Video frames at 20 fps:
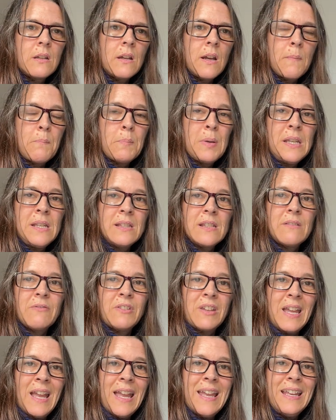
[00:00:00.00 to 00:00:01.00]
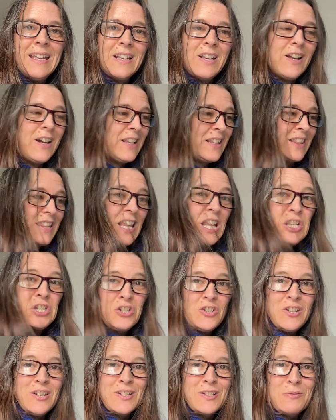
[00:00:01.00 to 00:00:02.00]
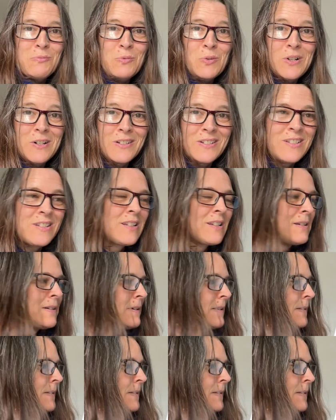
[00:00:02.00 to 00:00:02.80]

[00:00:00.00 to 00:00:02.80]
a piece of cake like this just was,